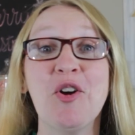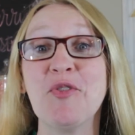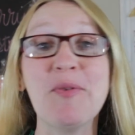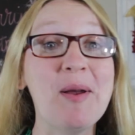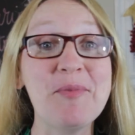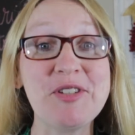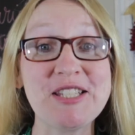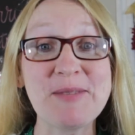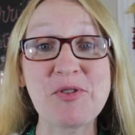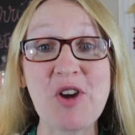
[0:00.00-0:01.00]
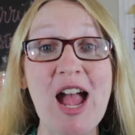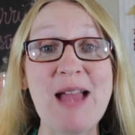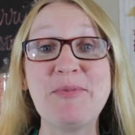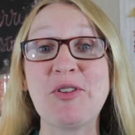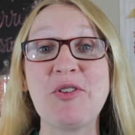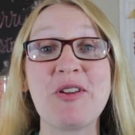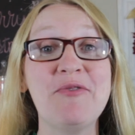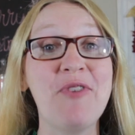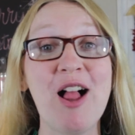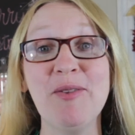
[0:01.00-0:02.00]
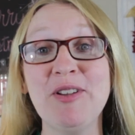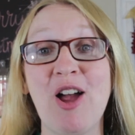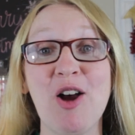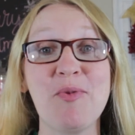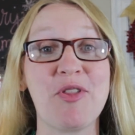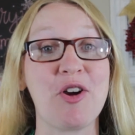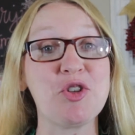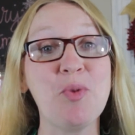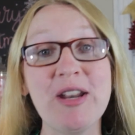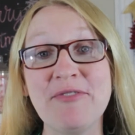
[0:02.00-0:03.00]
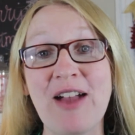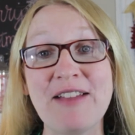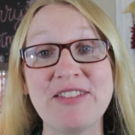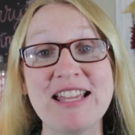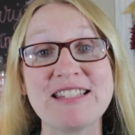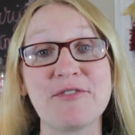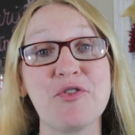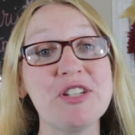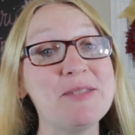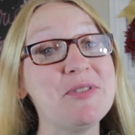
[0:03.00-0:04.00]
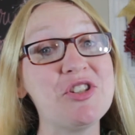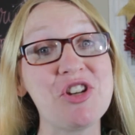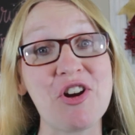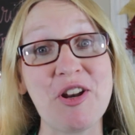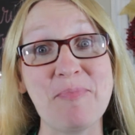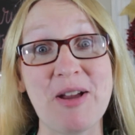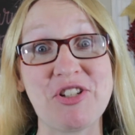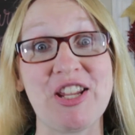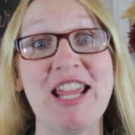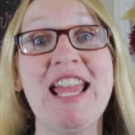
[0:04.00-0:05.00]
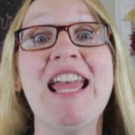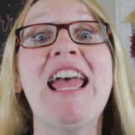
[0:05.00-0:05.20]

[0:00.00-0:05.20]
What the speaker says: Remember to subscribe so you follow along with our 25 days of Christmas cheer on a budget.